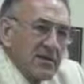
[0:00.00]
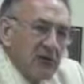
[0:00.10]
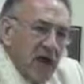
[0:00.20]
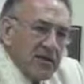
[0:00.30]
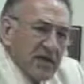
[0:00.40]

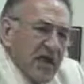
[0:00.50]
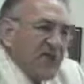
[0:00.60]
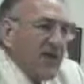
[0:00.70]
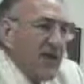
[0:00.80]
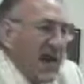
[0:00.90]
God
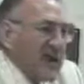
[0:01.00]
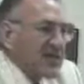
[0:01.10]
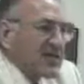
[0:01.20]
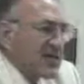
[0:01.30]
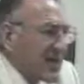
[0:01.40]
gave you eyes
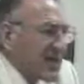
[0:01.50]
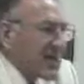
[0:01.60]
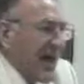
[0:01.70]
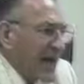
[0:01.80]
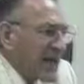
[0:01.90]
to see. The
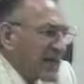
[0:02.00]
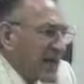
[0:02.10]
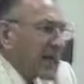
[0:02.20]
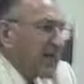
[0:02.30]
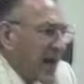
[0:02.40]
Bible
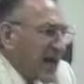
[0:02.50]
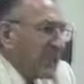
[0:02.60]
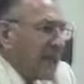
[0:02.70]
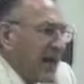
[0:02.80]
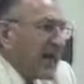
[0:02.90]
said
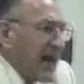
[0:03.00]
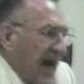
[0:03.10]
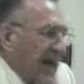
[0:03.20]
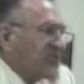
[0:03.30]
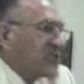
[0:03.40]
God made
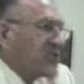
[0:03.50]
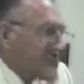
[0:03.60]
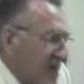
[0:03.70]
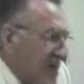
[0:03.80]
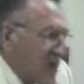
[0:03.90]
eyes to
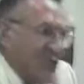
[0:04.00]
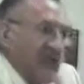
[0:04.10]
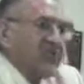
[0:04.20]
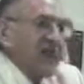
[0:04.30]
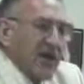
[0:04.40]
see. He
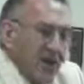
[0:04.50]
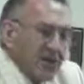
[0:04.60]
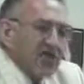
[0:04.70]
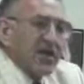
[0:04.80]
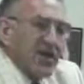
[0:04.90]
made the
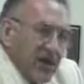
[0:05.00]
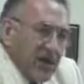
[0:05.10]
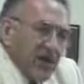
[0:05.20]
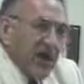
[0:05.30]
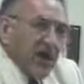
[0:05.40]
ears to
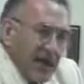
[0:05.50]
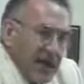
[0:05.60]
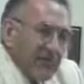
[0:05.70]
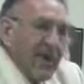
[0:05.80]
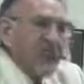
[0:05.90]
hear and
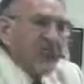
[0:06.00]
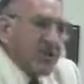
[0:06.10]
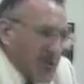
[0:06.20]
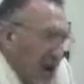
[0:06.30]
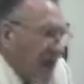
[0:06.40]
the mouth
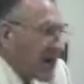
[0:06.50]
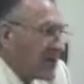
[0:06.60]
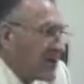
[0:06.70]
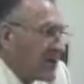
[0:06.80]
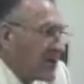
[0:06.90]
to talk
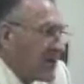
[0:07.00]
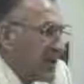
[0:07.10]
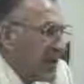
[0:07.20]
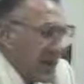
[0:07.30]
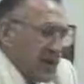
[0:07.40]

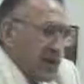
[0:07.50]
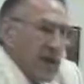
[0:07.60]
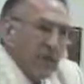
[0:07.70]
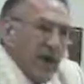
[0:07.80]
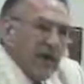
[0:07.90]
and,
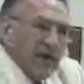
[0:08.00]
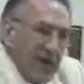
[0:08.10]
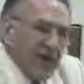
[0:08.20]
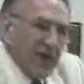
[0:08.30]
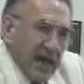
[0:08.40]
and right
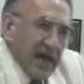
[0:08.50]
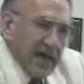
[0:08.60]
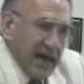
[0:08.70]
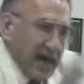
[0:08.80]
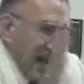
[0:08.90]
down the
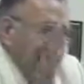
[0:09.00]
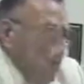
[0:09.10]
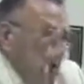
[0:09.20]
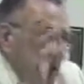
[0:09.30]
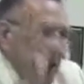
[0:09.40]
line, the
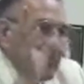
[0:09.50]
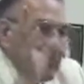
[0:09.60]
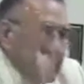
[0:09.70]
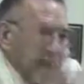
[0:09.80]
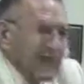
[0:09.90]
hands and all to
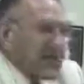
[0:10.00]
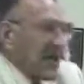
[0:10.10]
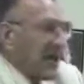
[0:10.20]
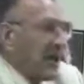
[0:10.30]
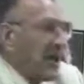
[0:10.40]
be
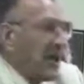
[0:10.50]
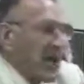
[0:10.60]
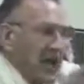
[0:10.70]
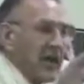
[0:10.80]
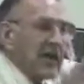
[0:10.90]
sensate.
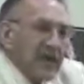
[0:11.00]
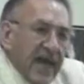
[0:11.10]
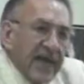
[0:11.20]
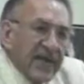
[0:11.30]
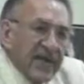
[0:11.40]
He
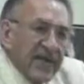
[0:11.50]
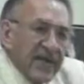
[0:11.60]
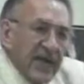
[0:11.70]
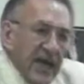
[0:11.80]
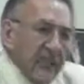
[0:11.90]
gave
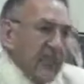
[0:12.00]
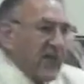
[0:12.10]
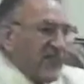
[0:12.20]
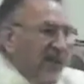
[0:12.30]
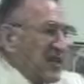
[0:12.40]
this. And when
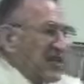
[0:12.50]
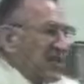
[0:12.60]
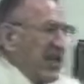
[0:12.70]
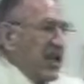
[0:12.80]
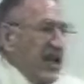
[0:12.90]
he finished, he
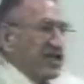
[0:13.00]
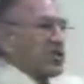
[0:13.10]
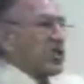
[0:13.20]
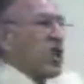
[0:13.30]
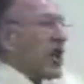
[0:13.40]
said,
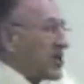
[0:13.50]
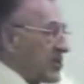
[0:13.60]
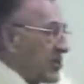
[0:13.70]
It's good.